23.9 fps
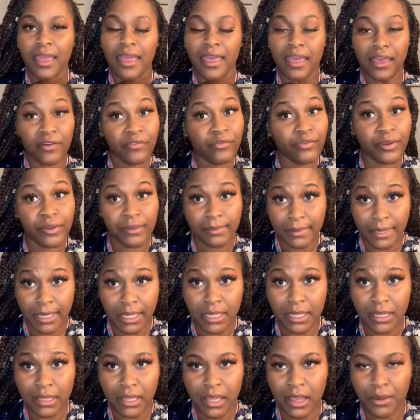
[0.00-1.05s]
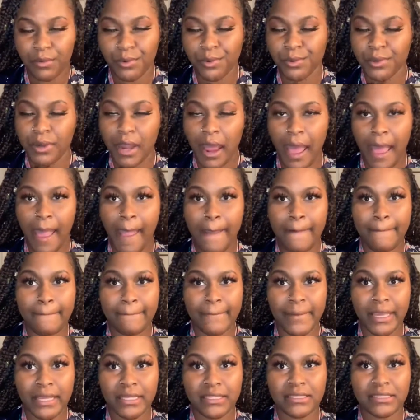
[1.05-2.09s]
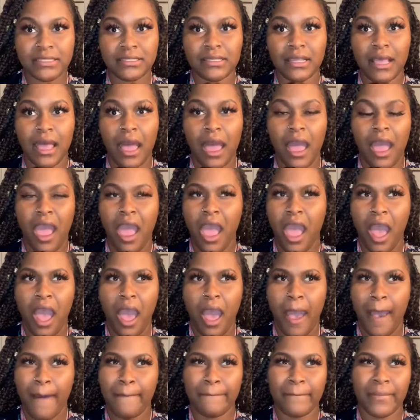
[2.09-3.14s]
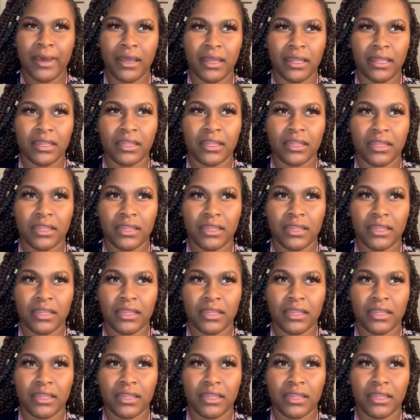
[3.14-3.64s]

every month i will not miss a month